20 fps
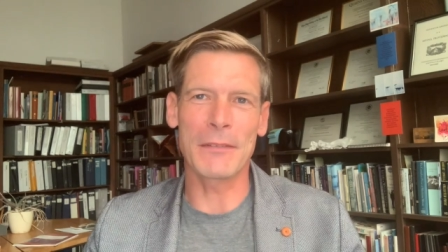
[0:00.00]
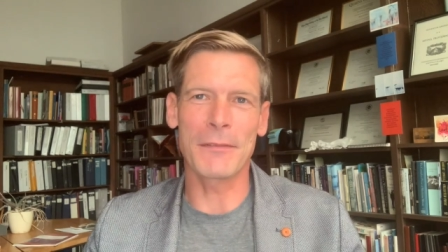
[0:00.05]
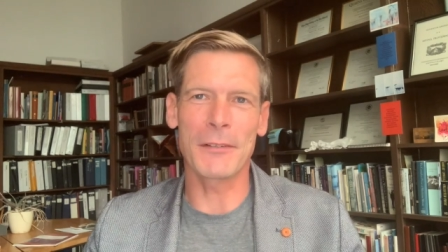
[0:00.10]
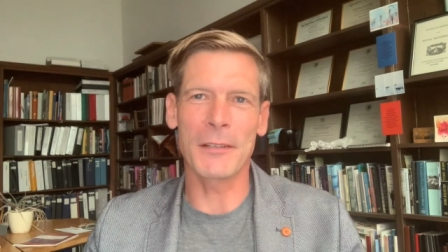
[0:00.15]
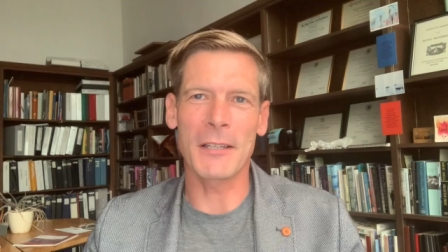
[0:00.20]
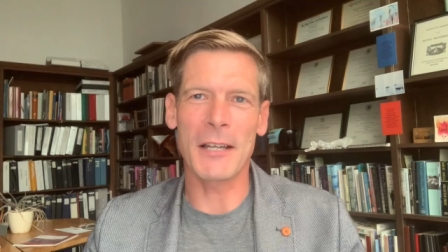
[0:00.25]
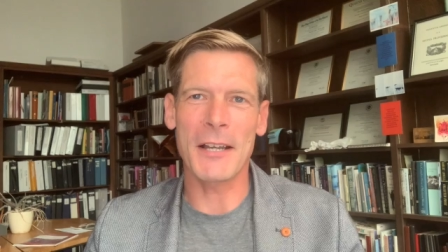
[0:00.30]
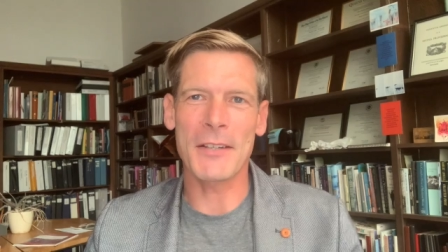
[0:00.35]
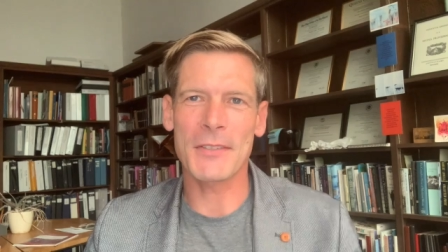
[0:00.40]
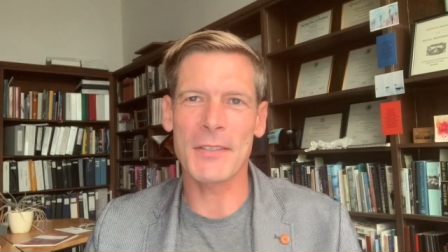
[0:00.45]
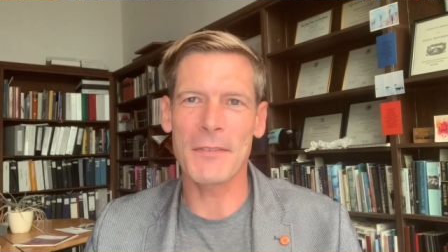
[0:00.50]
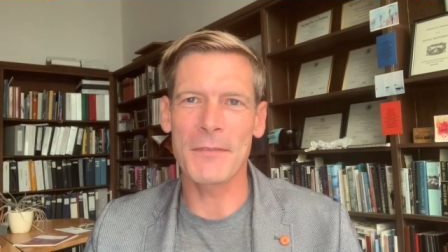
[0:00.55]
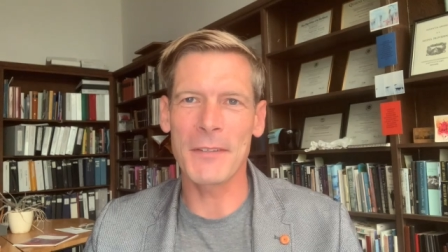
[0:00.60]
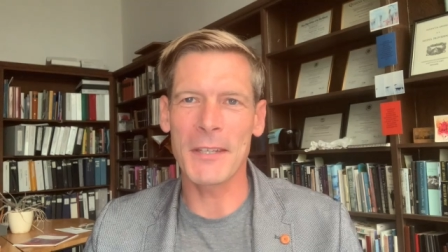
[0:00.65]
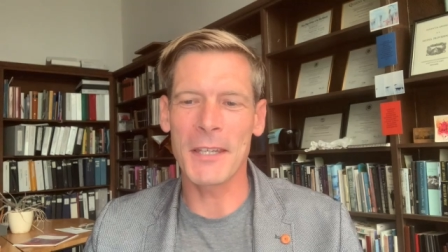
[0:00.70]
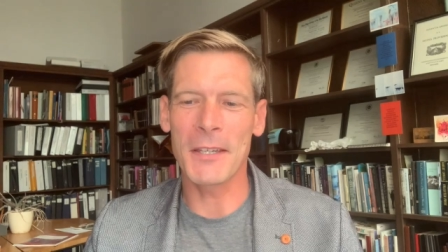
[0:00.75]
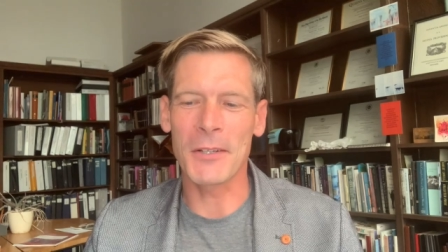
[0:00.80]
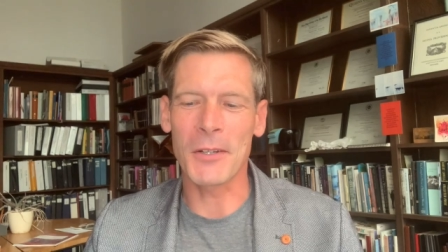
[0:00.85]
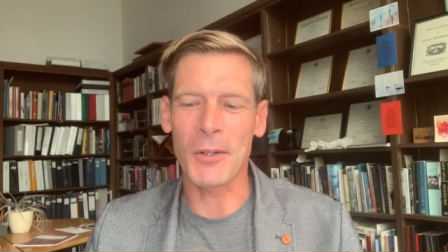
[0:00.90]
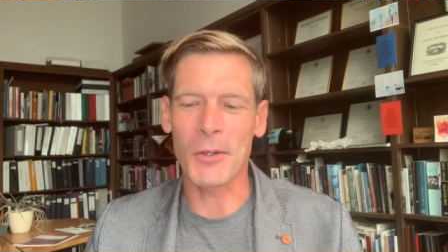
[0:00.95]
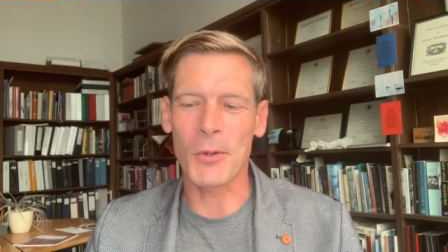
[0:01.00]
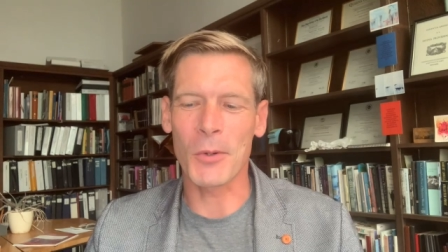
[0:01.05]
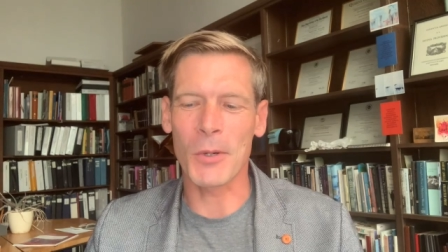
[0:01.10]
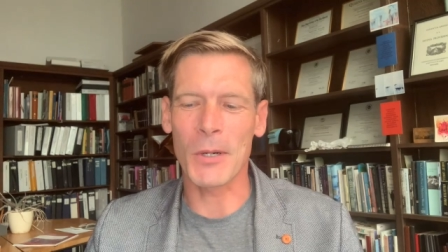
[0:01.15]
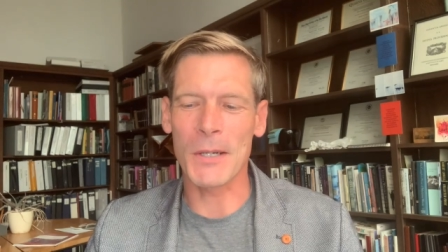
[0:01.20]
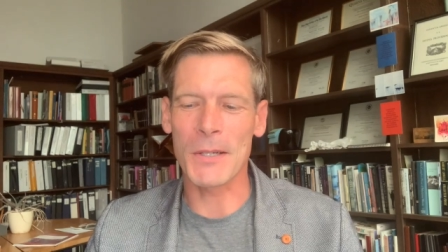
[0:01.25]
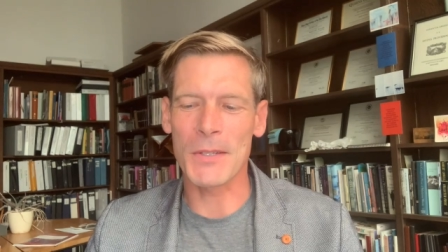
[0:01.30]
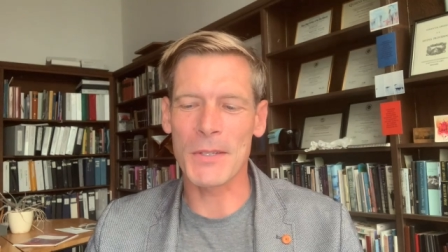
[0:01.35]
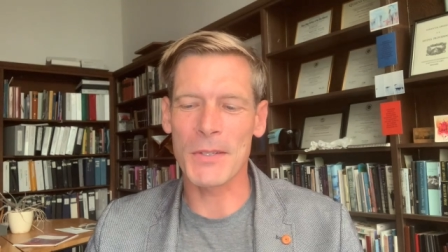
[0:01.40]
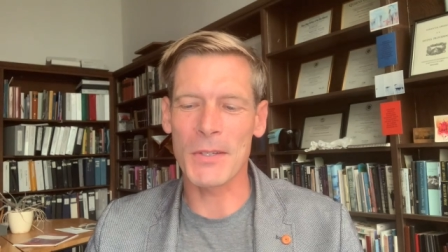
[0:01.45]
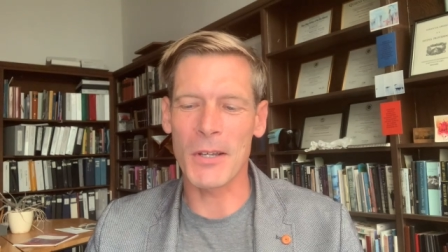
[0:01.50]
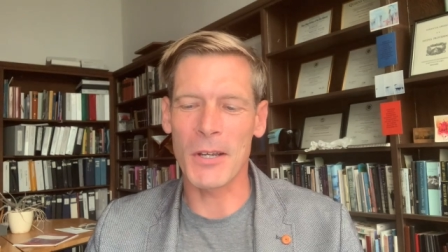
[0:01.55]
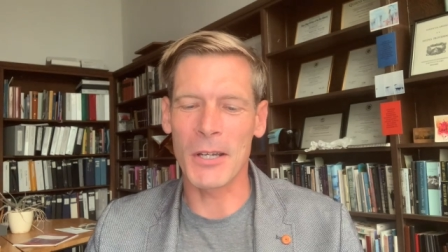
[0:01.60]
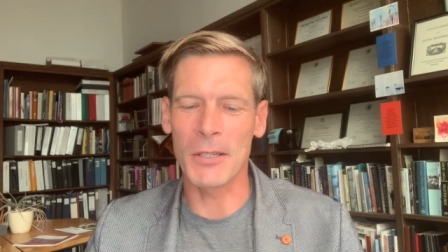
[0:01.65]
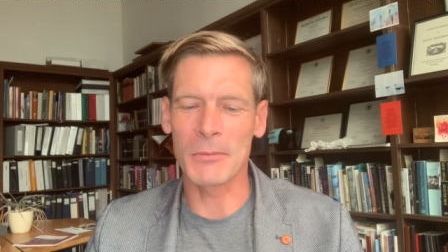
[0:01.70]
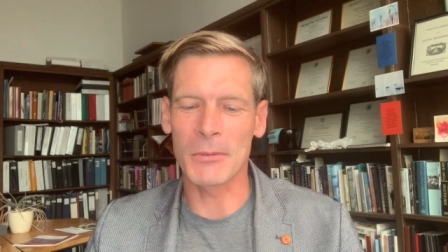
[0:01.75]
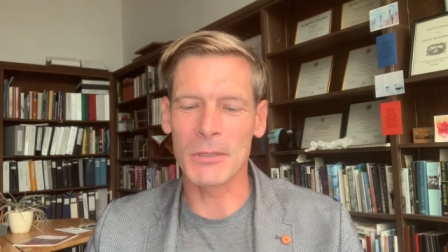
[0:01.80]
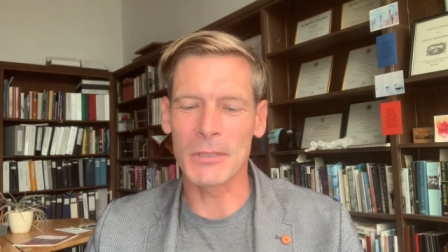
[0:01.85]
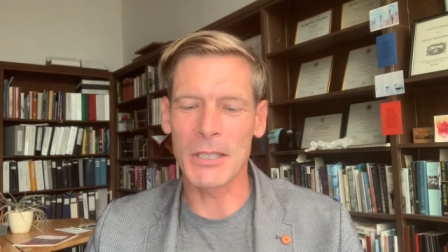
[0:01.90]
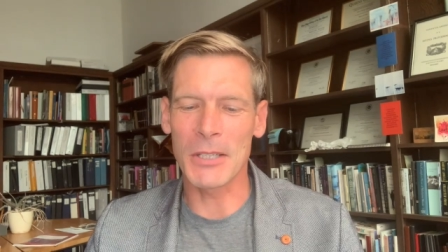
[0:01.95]
philosophy in a course on
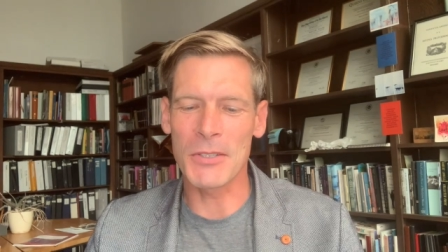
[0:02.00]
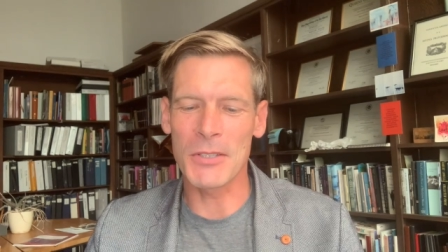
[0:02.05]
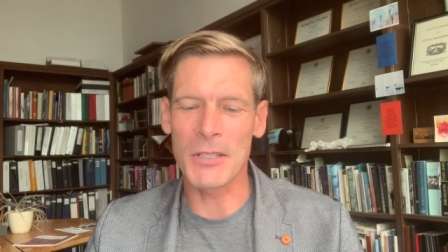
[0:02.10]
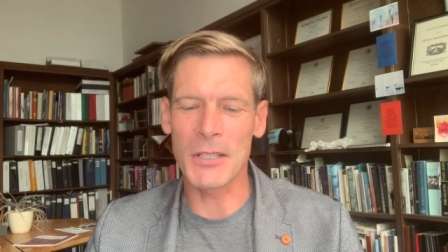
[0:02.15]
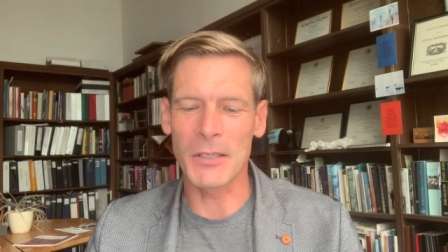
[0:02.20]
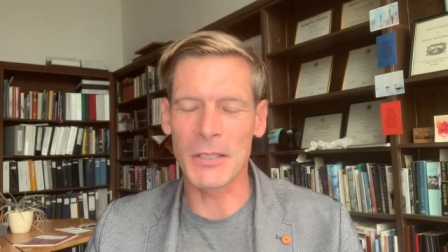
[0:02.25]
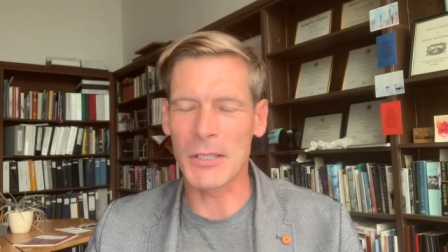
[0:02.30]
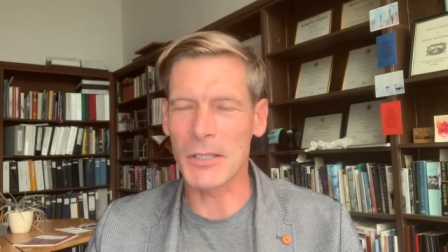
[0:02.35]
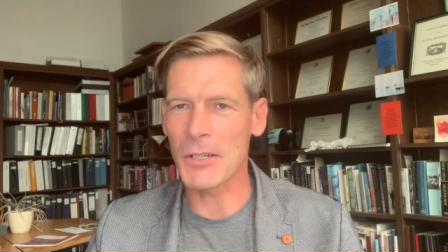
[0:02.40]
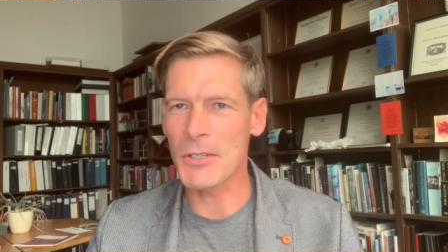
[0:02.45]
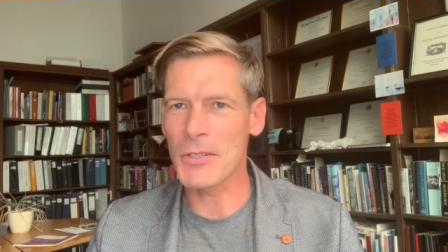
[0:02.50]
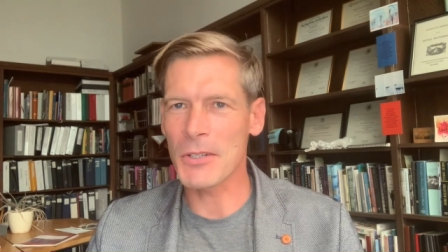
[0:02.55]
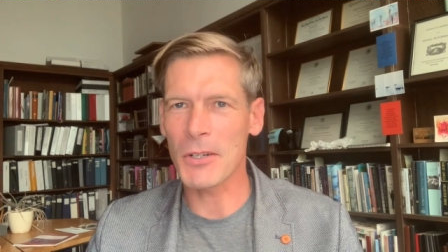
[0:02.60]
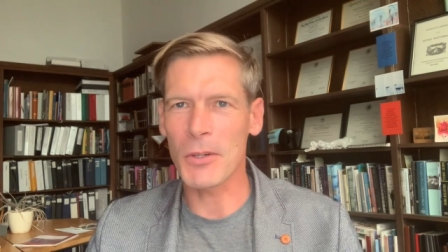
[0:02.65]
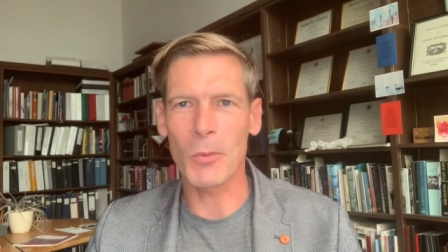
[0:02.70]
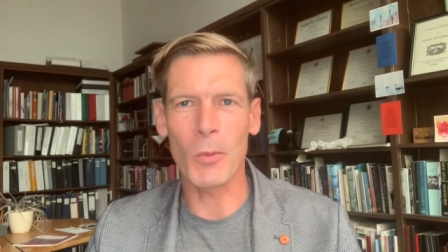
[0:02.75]
religion and literature?